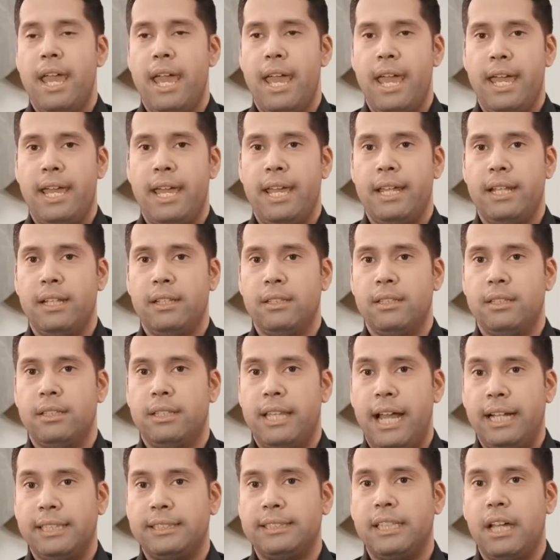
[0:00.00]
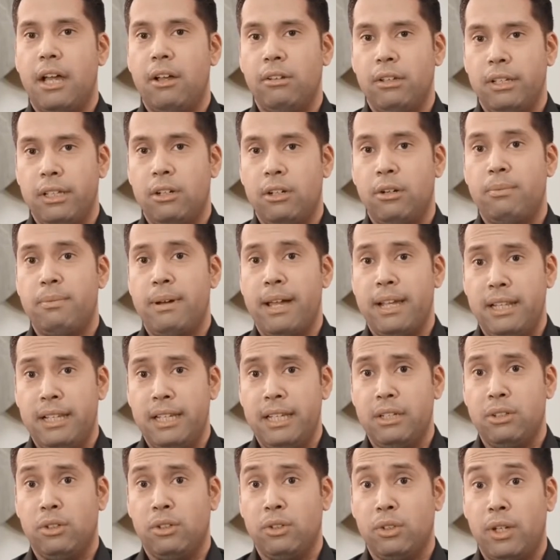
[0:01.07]
And and that's how little by
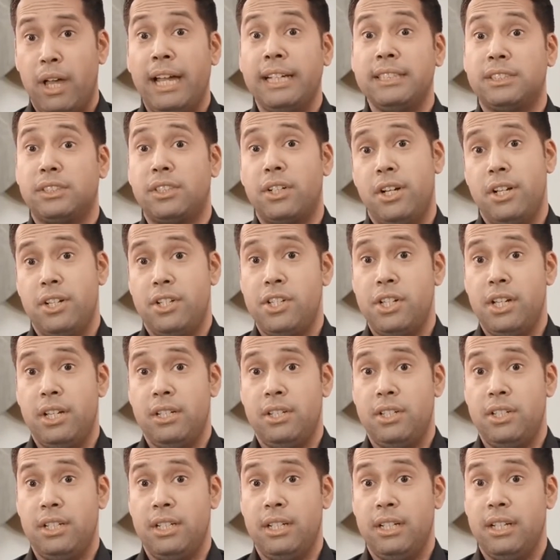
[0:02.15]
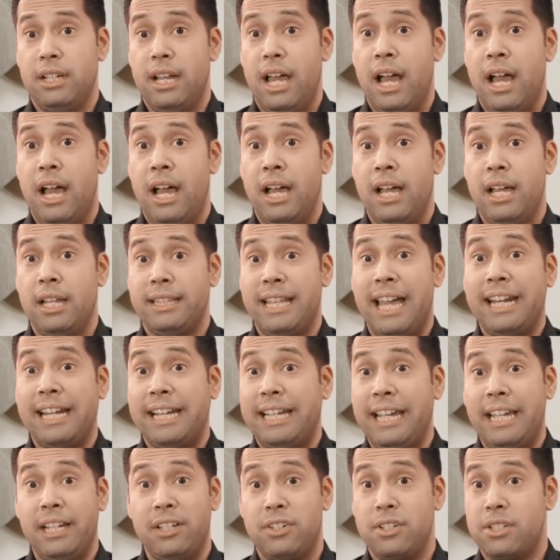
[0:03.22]
little I started changing. Uh, that
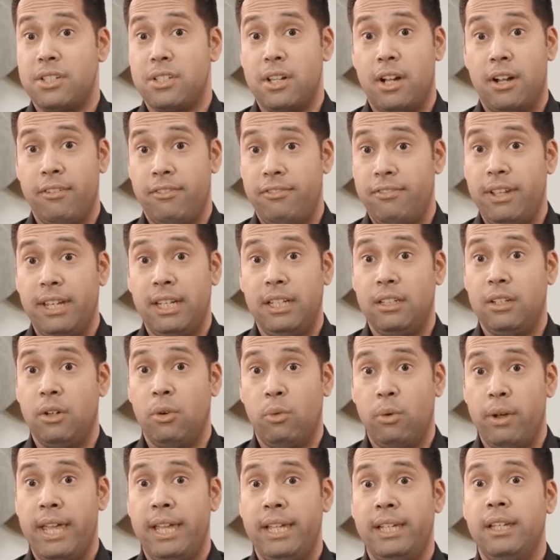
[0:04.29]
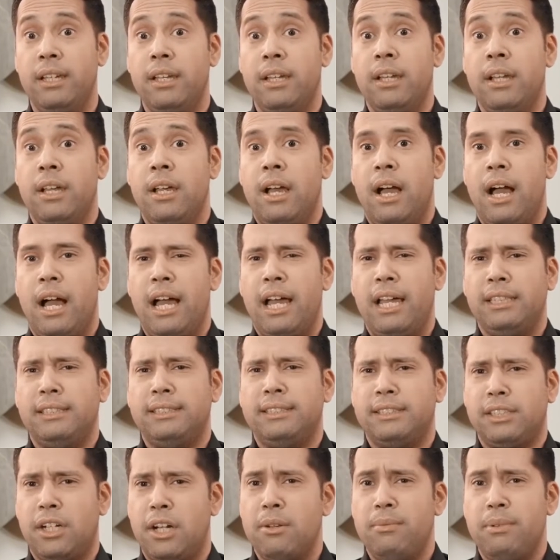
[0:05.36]
hatred started fading away. I
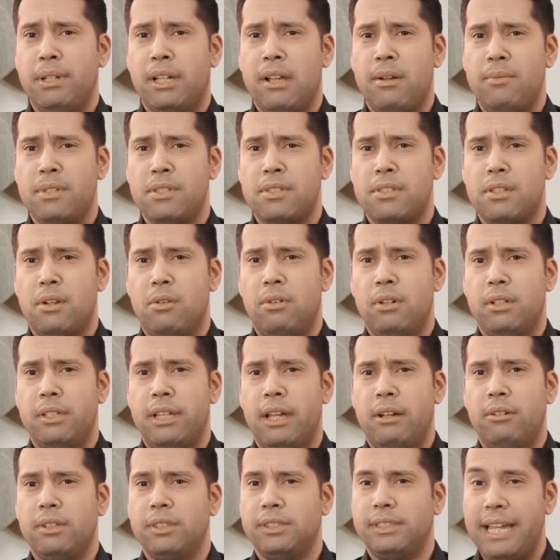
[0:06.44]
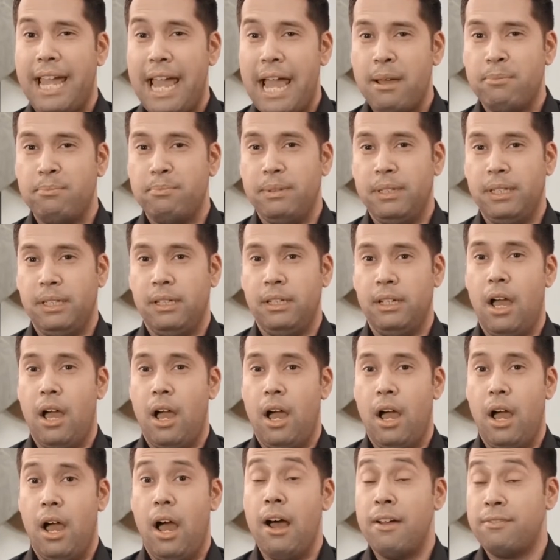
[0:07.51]
started becoming someone that was happy,
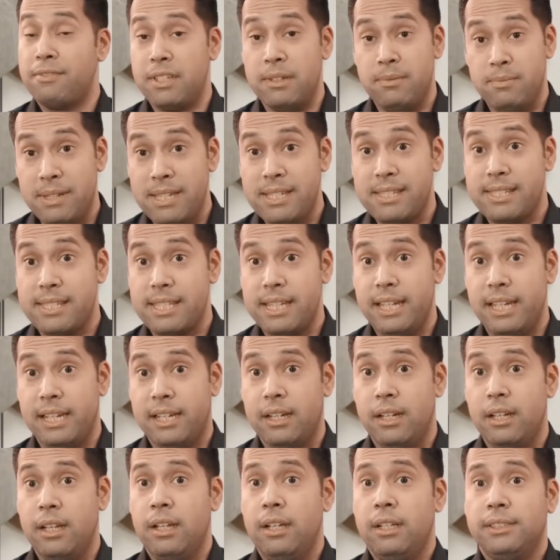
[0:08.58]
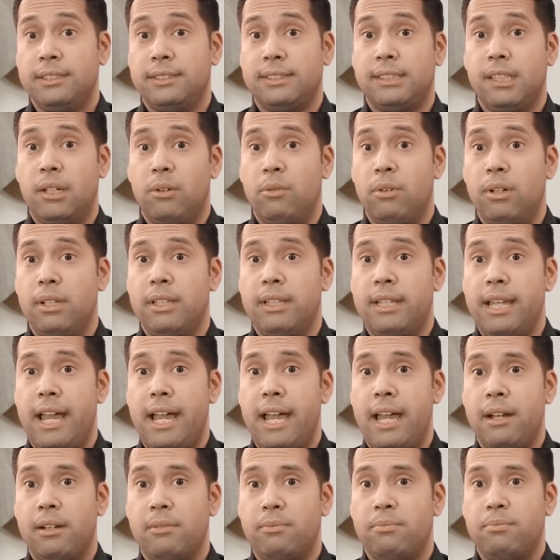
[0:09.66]
optimistic, someone
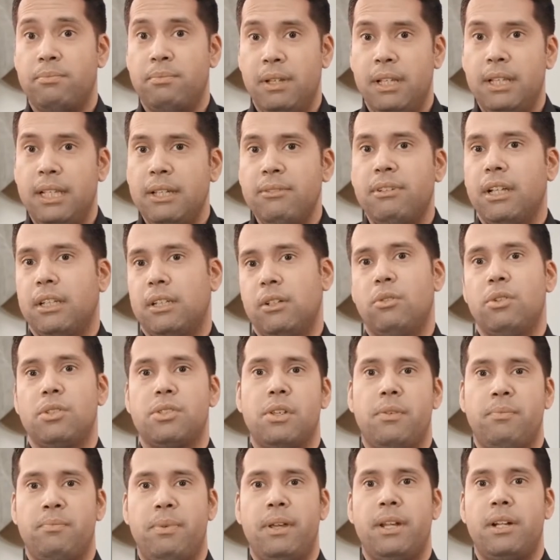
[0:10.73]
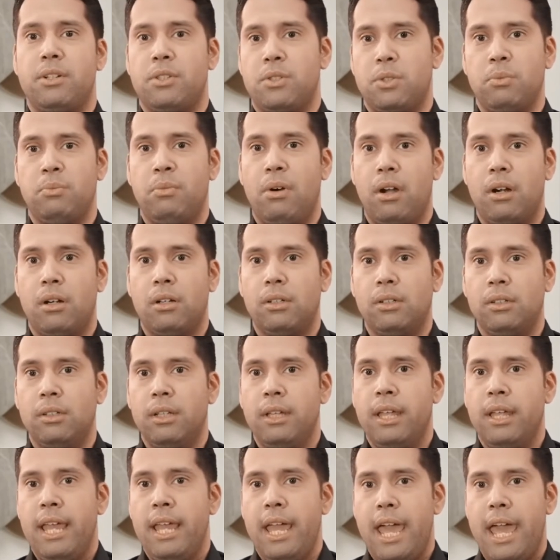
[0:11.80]
that believed that there was a better tomorrow.
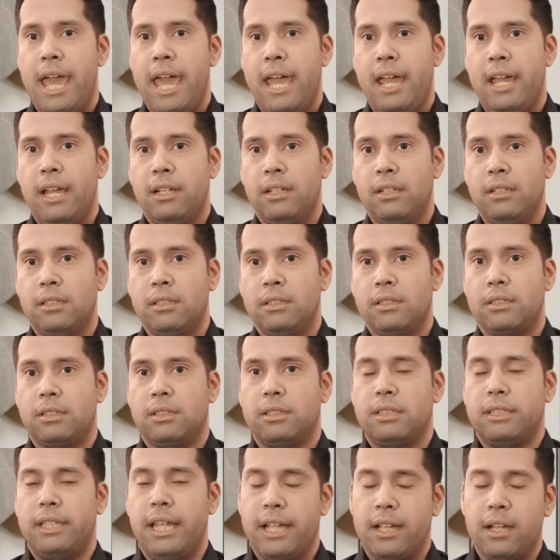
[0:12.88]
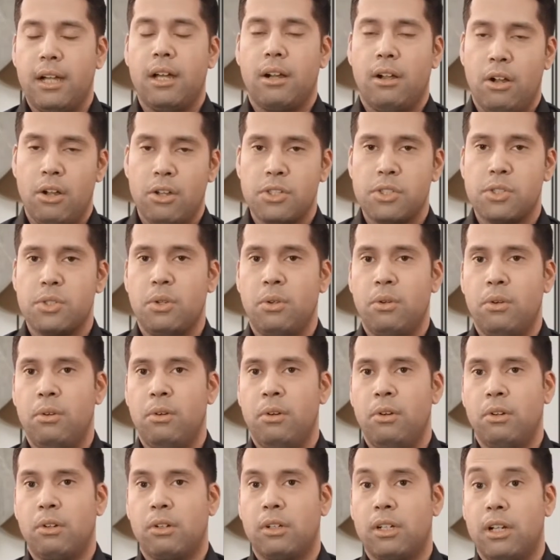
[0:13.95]
And then God
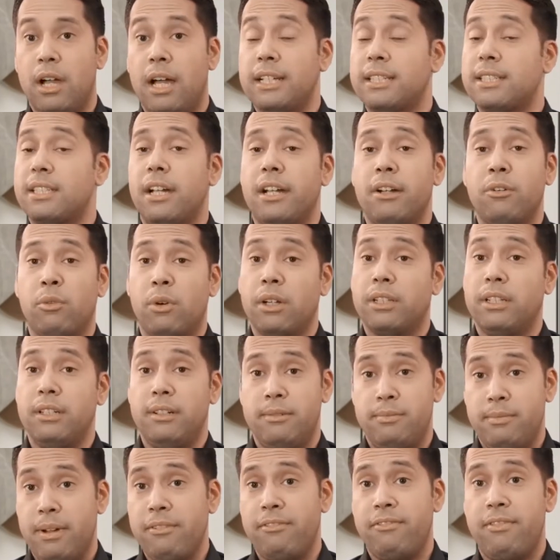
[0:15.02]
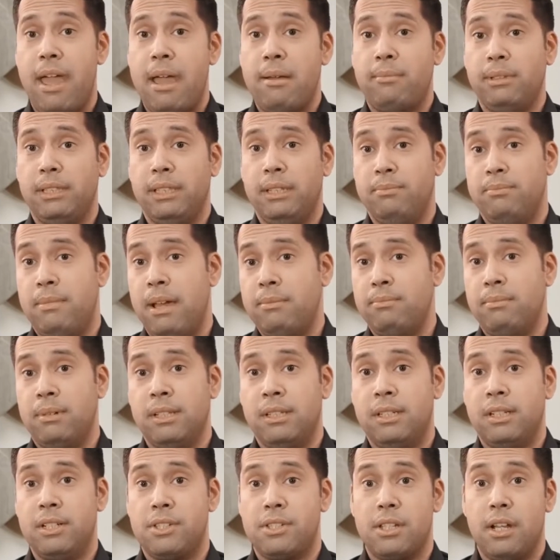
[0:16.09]
also, God started working in my family. My
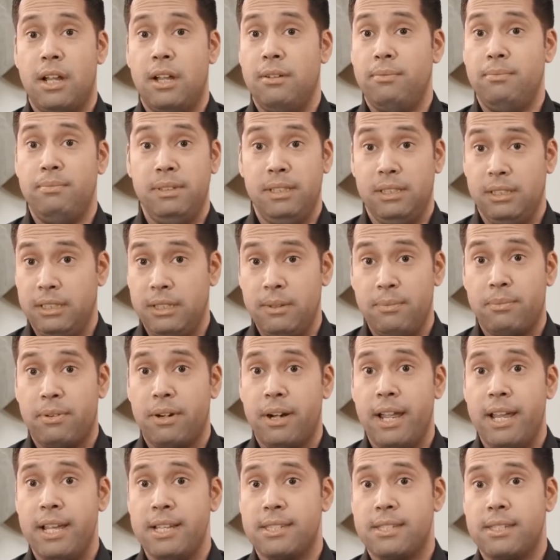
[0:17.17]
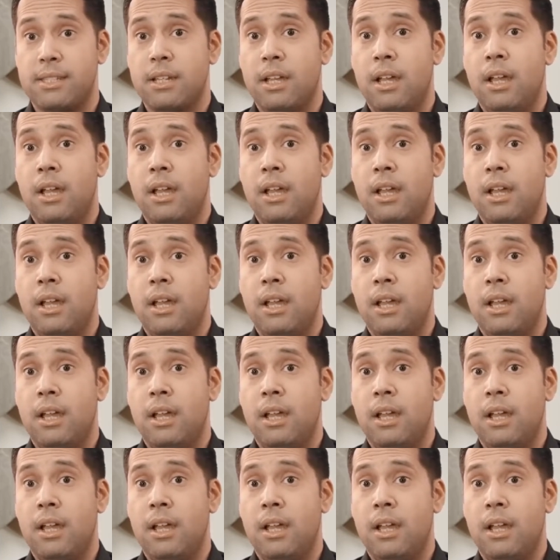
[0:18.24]
mother started being depressed.